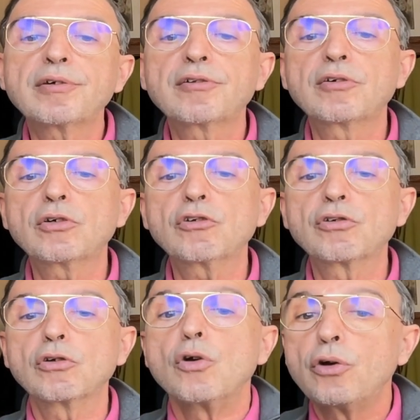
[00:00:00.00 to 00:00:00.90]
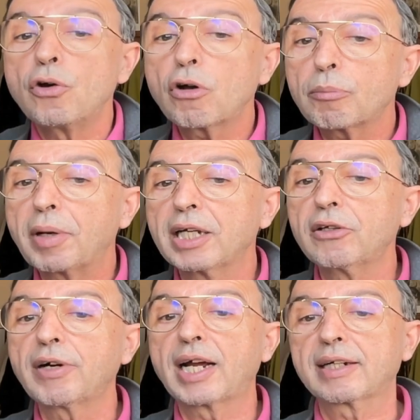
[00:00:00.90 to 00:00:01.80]
thoughts nor by
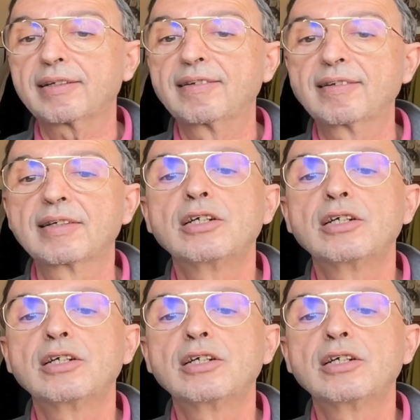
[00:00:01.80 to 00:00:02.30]
your acts,